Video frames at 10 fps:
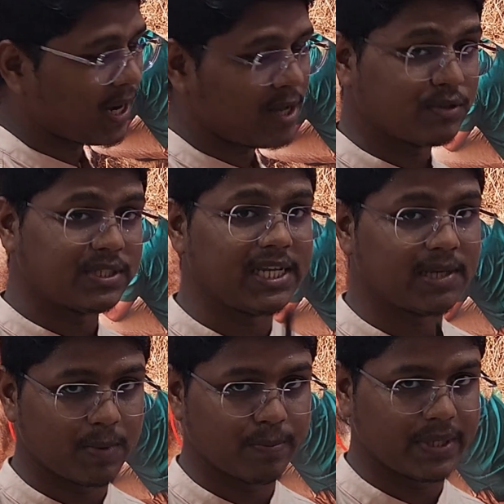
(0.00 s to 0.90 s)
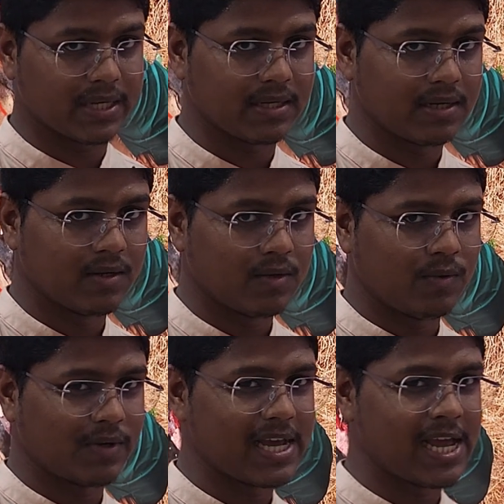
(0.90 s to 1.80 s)
pyogenic membrane.
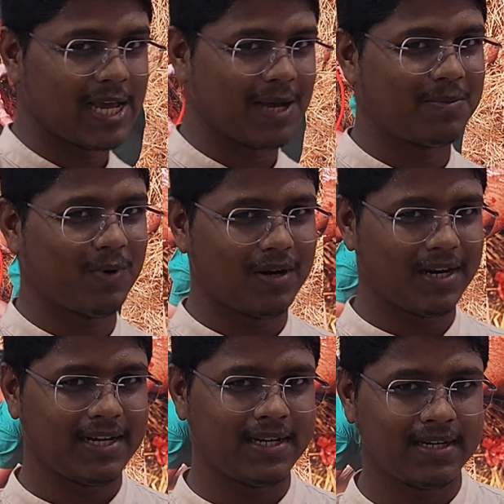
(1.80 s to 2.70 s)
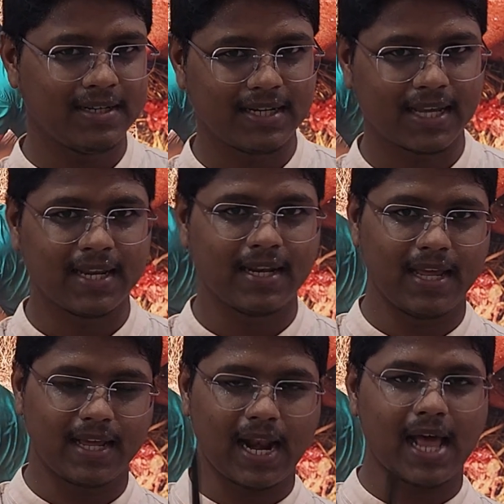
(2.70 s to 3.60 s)
Okay, I have already taken
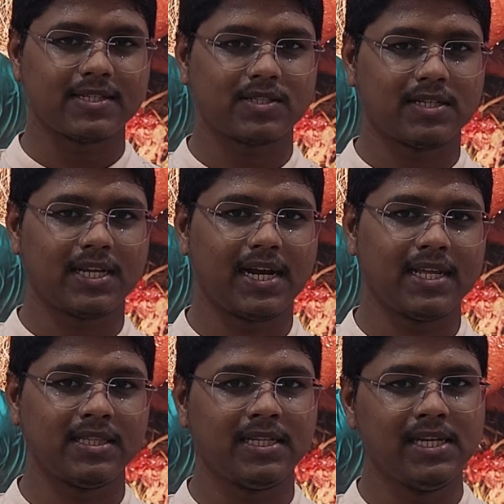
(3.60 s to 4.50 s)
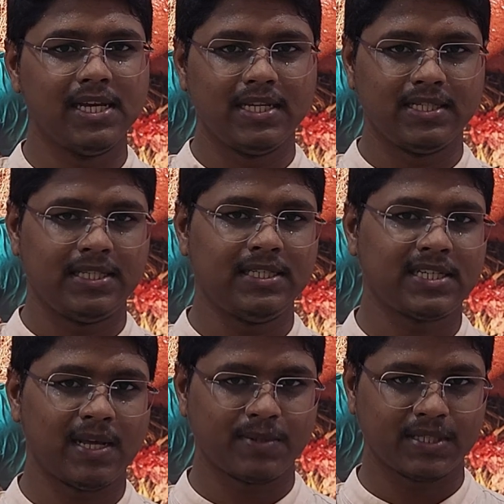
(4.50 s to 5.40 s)
a class regarding the
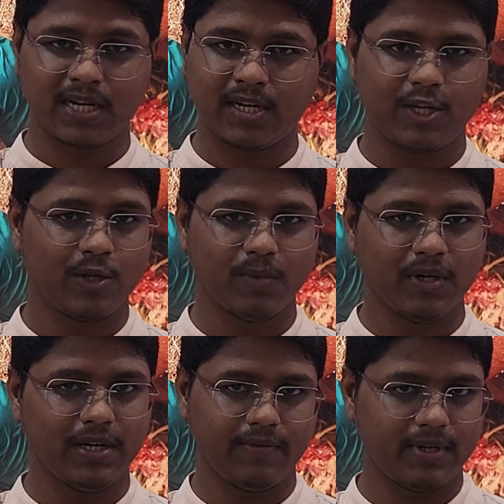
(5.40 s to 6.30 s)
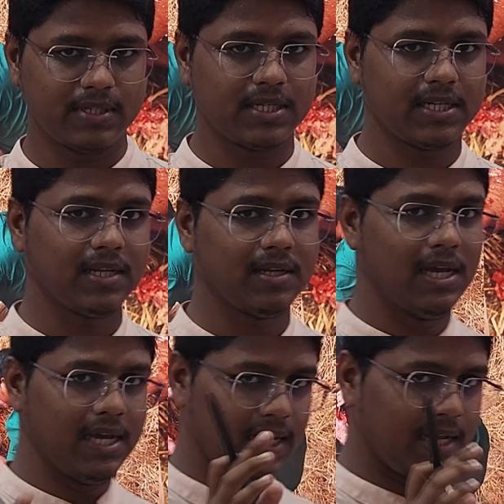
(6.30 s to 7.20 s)
cyst, abscess and tumor
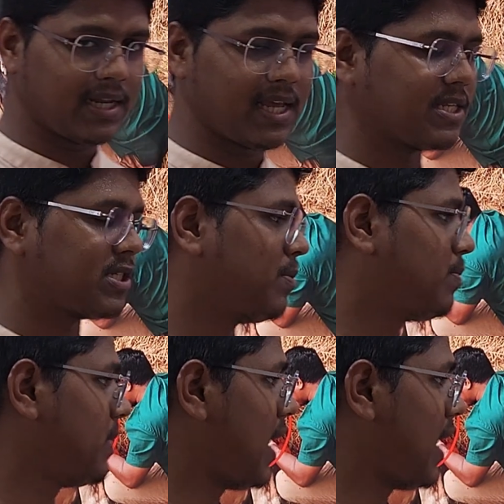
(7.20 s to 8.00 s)
differentiating. In case of